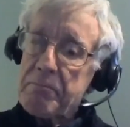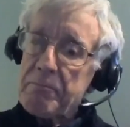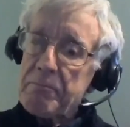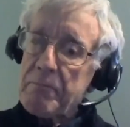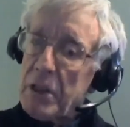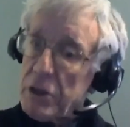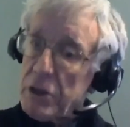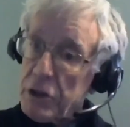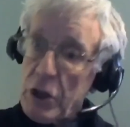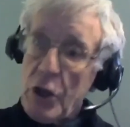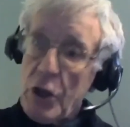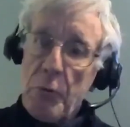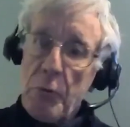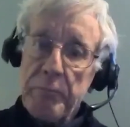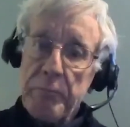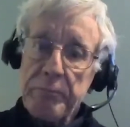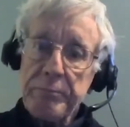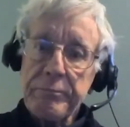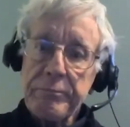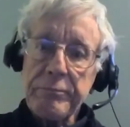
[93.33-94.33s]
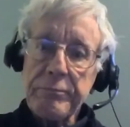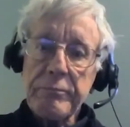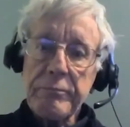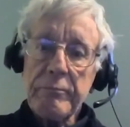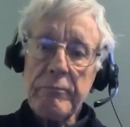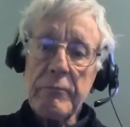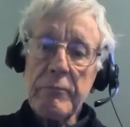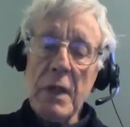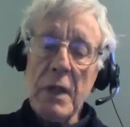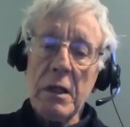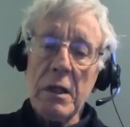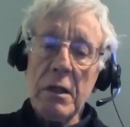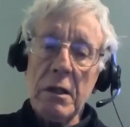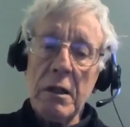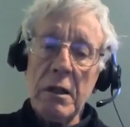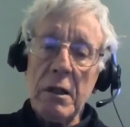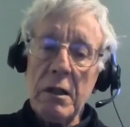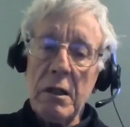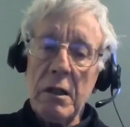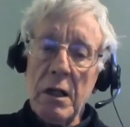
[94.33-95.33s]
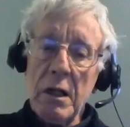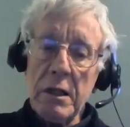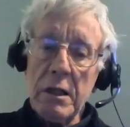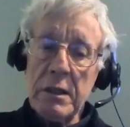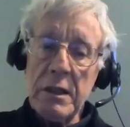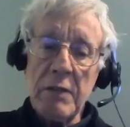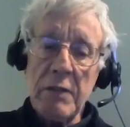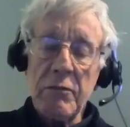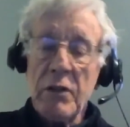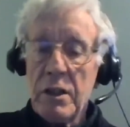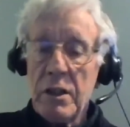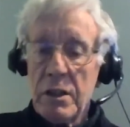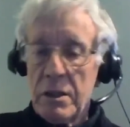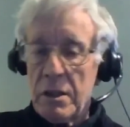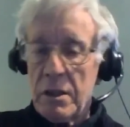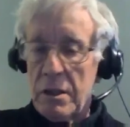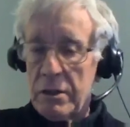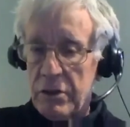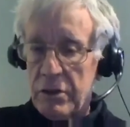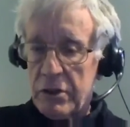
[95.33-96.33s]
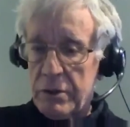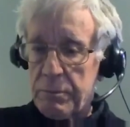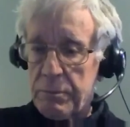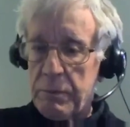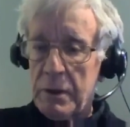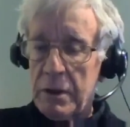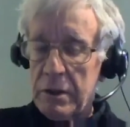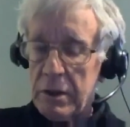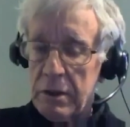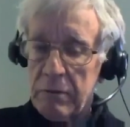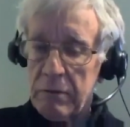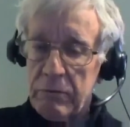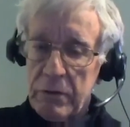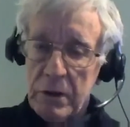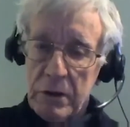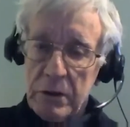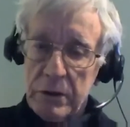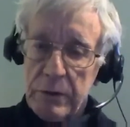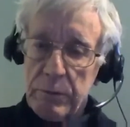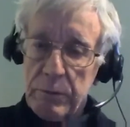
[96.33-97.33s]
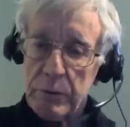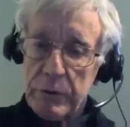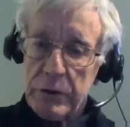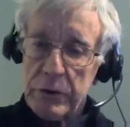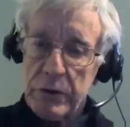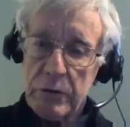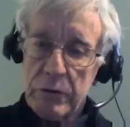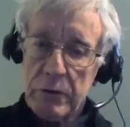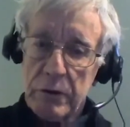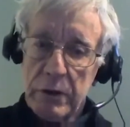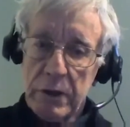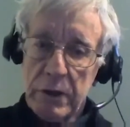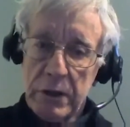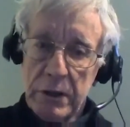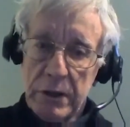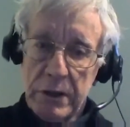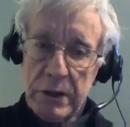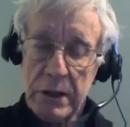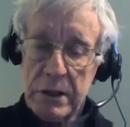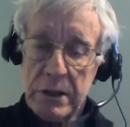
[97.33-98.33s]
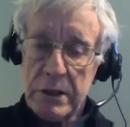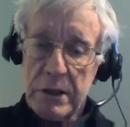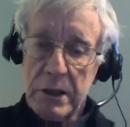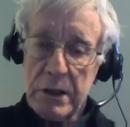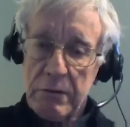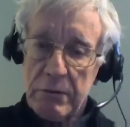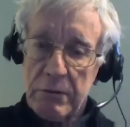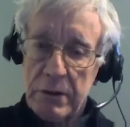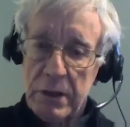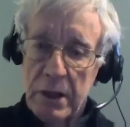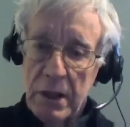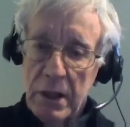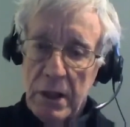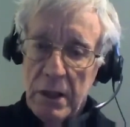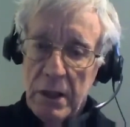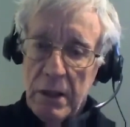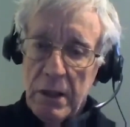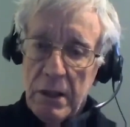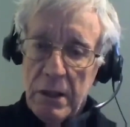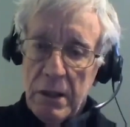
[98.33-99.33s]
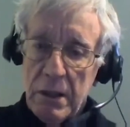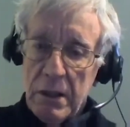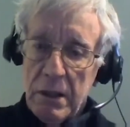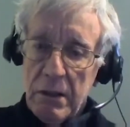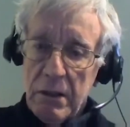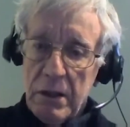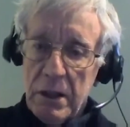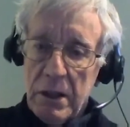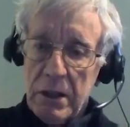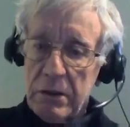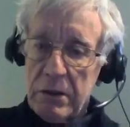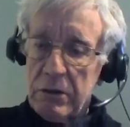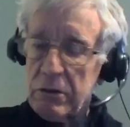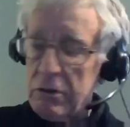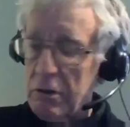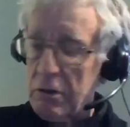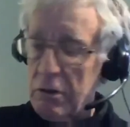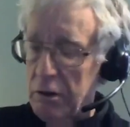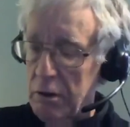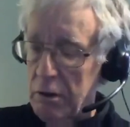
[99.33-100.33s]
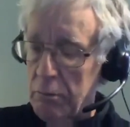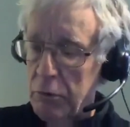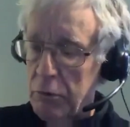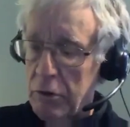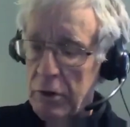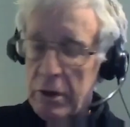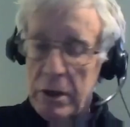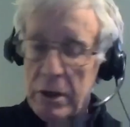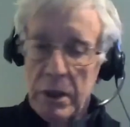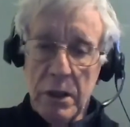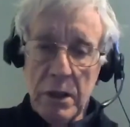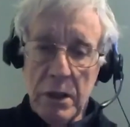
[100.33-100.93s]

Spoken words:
So I never disbelieved the gospel story, in the sense that I was an unusual little boy.